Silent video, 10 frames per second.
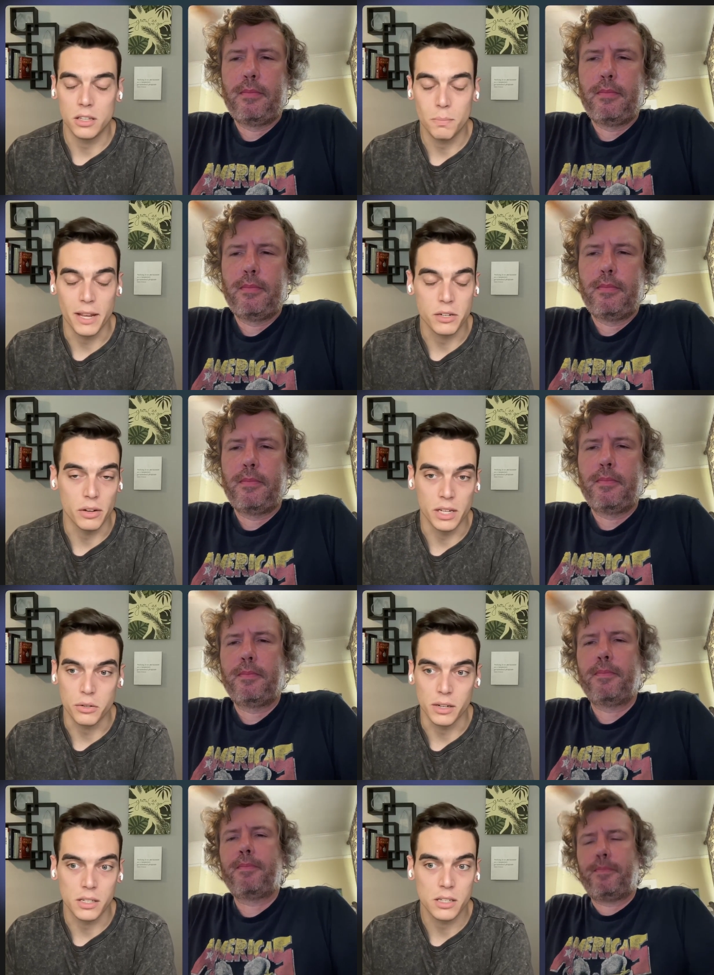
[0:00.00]
Speaker 1: special
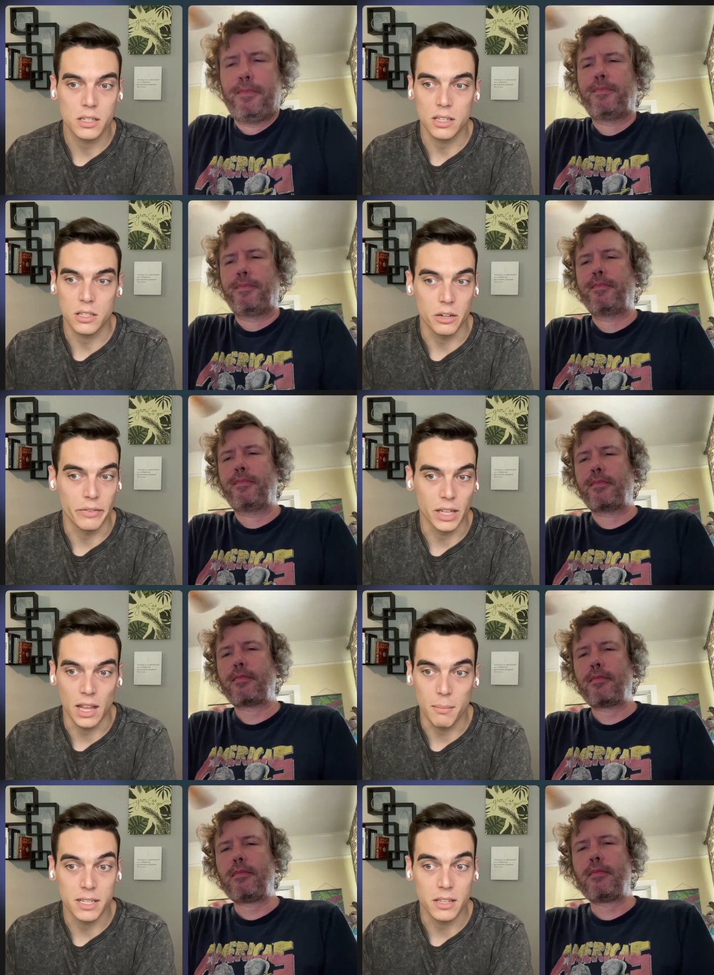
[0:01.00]
interests serving
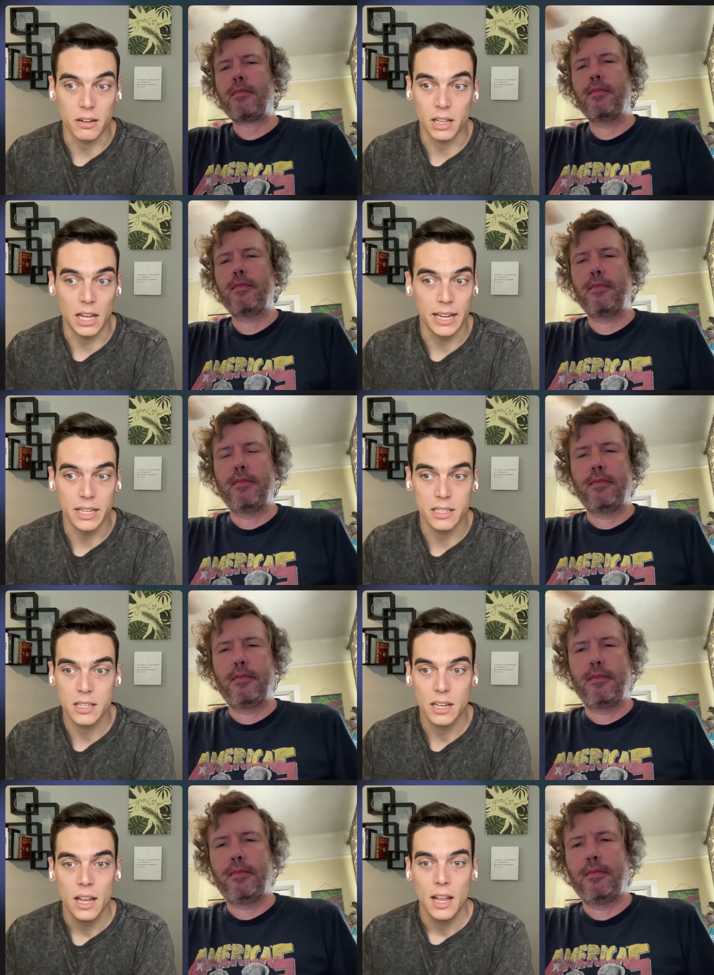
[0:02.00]
them as their
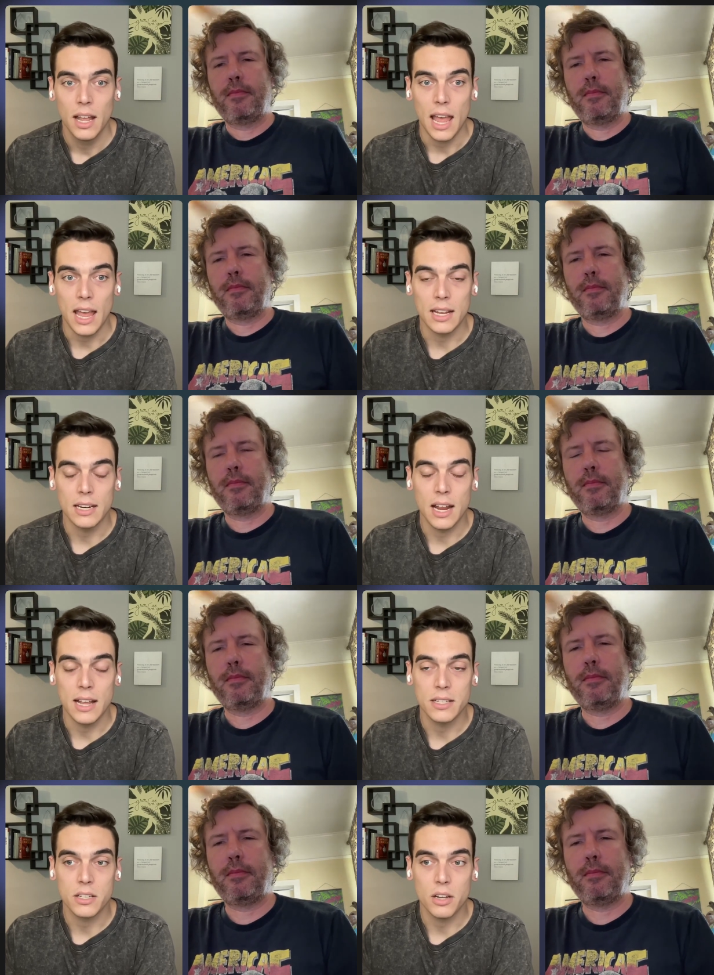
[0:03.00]
clients and
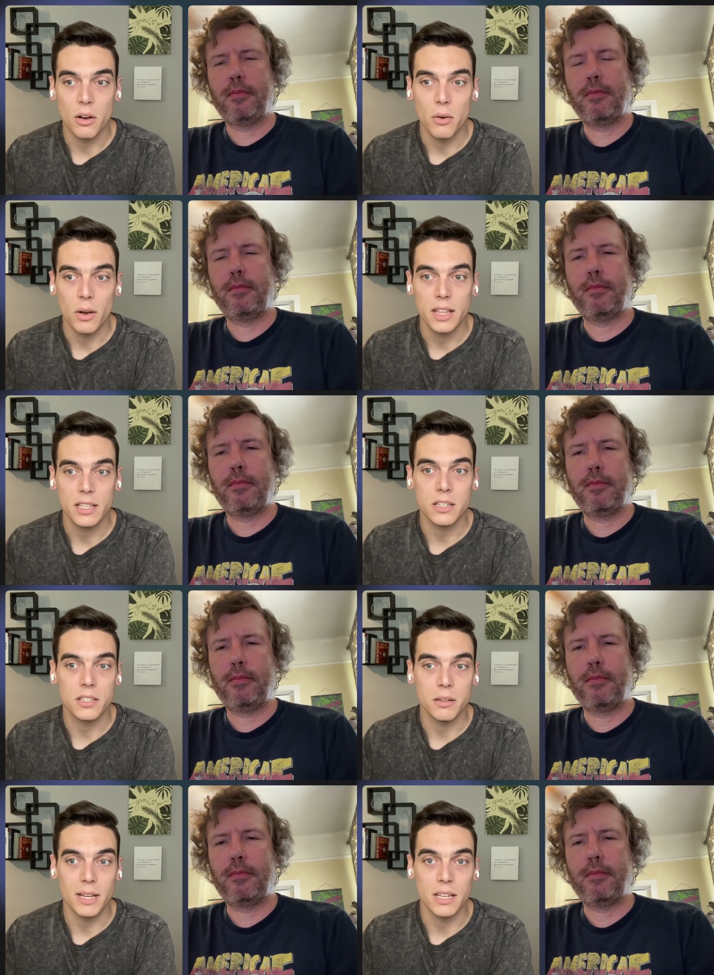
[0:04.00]
and so this is
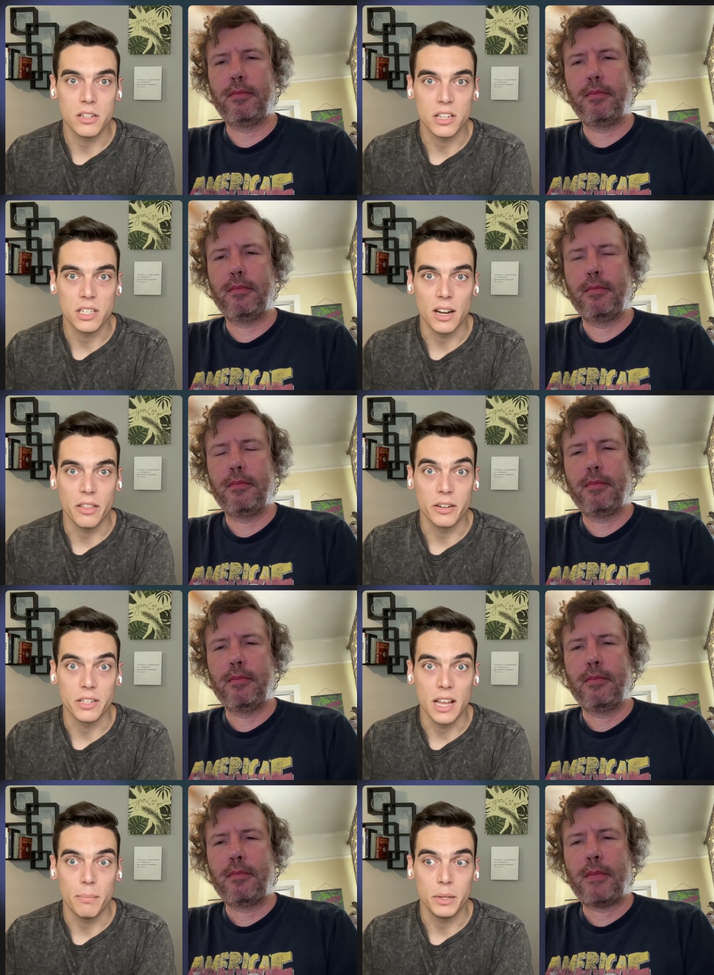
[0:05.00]
to me is just another
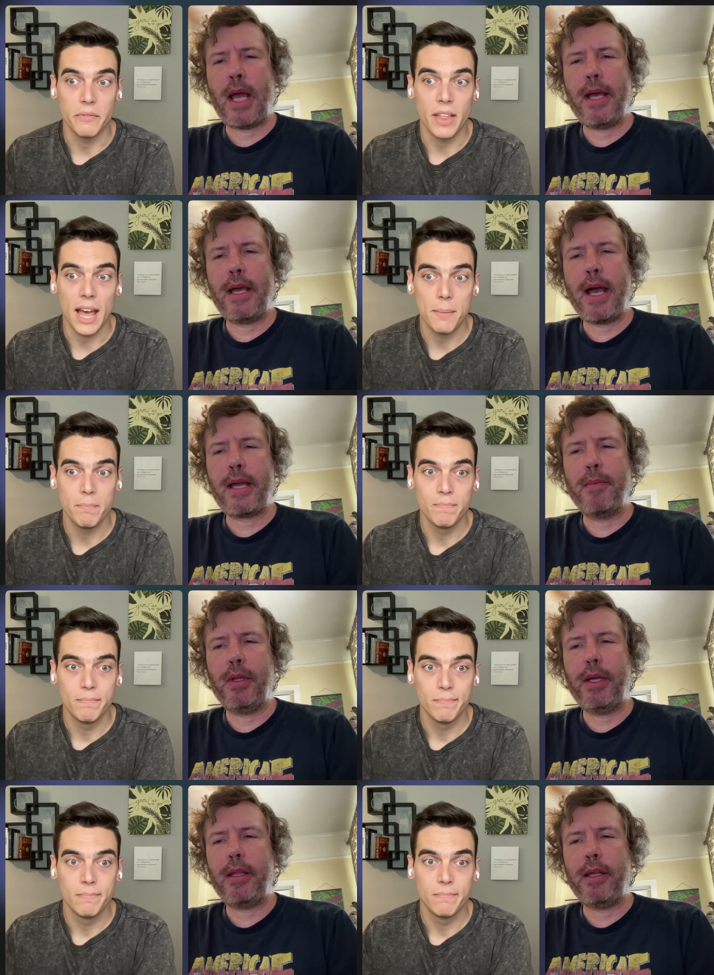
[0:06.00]
example
Speaker 2: I, I
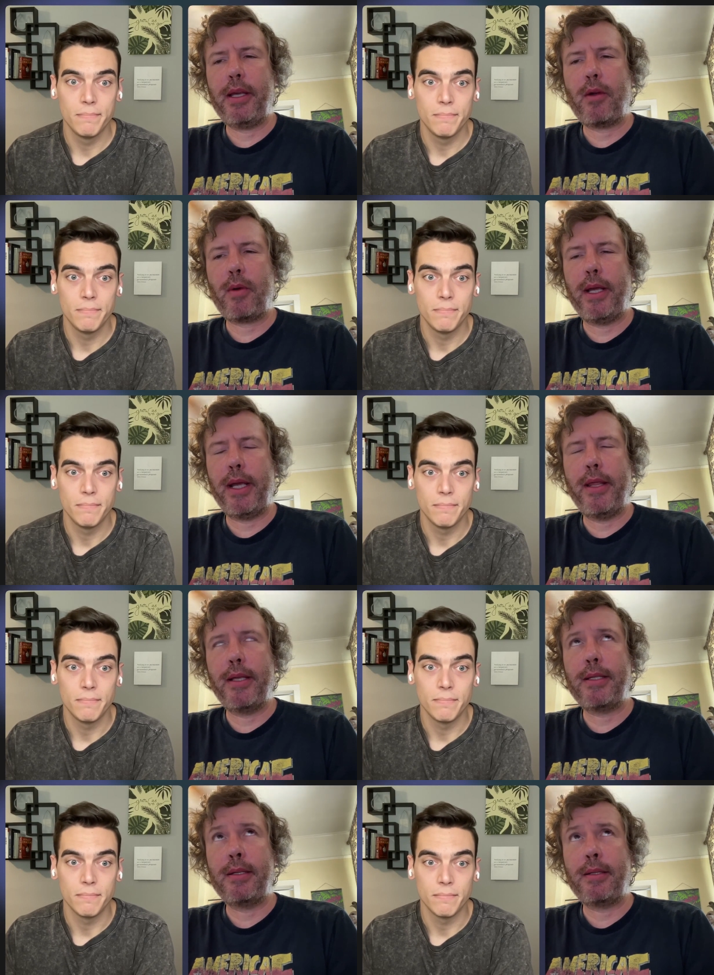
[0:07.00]
completely agree
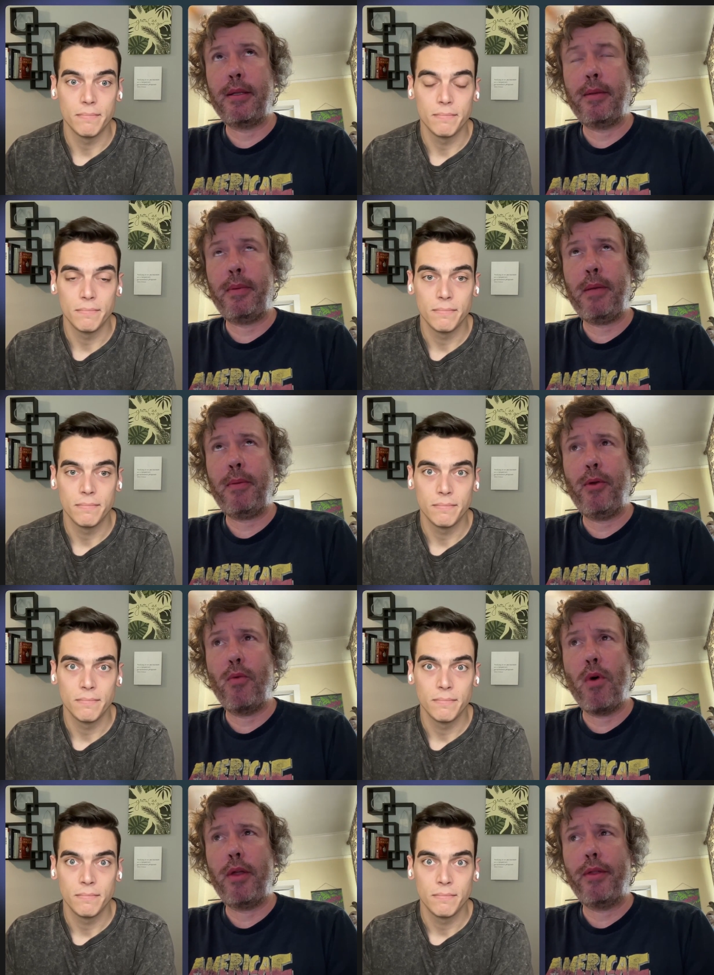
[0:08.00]
this is the, the people who
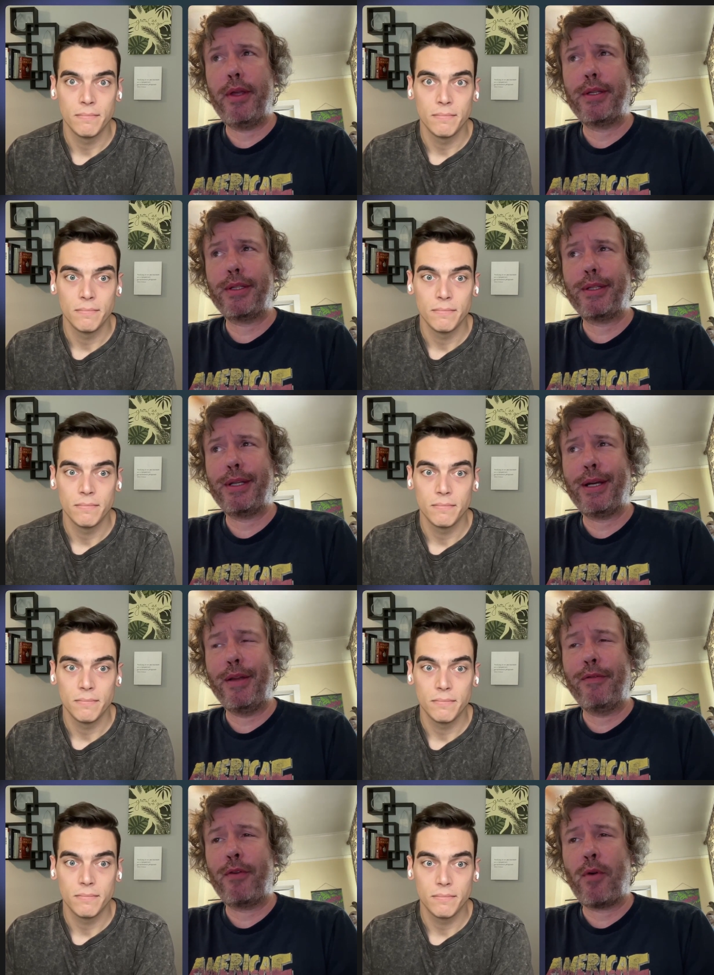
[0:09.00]
want this uh,
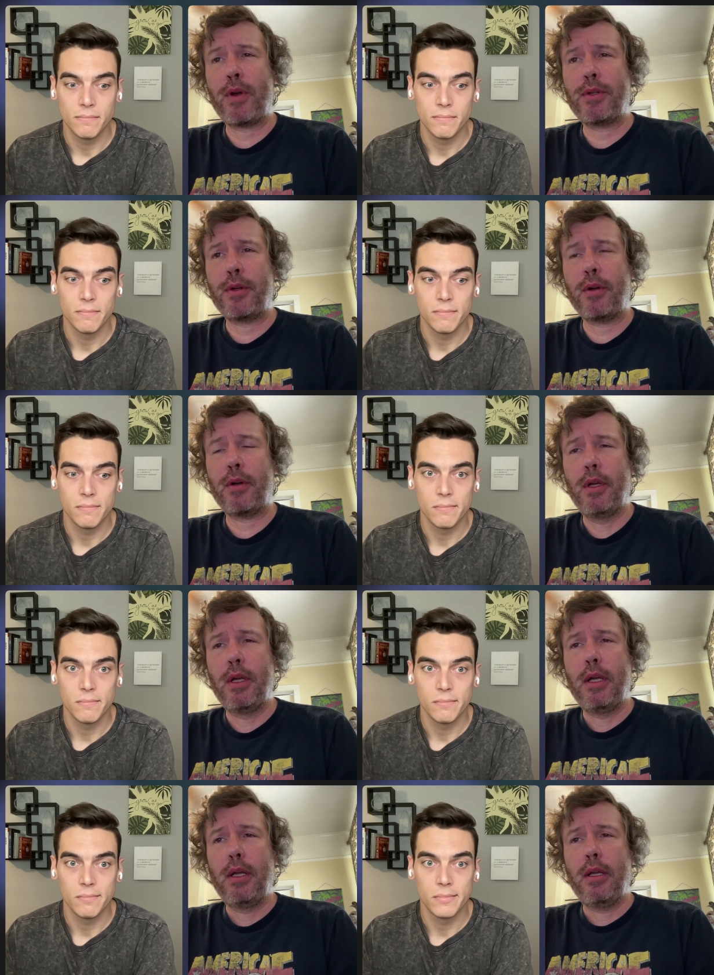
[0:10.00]
enforced are
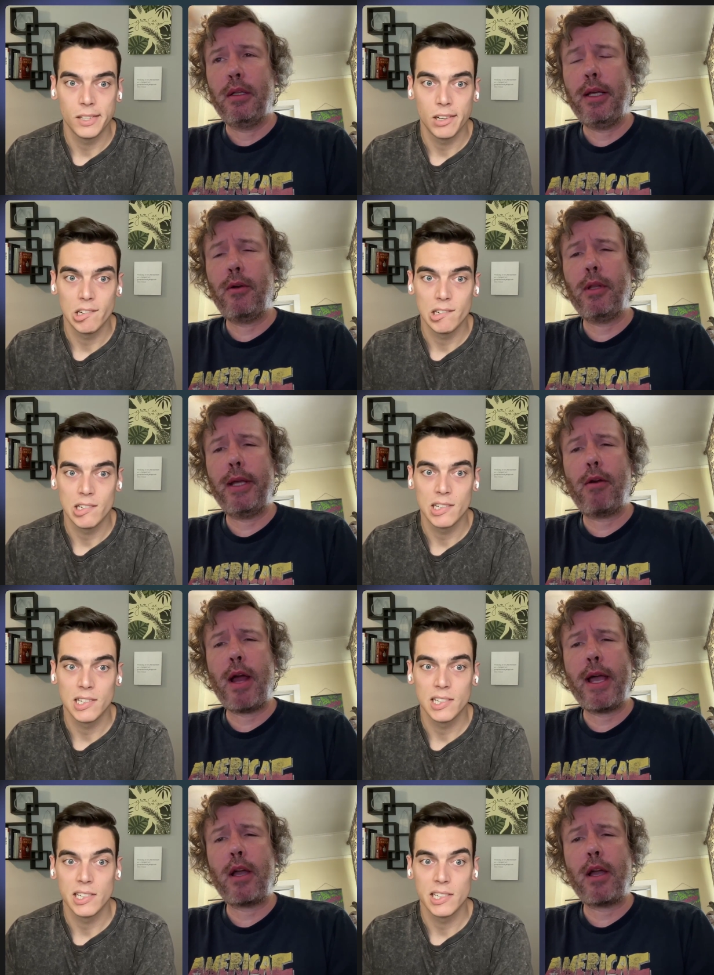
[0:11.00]
literally crying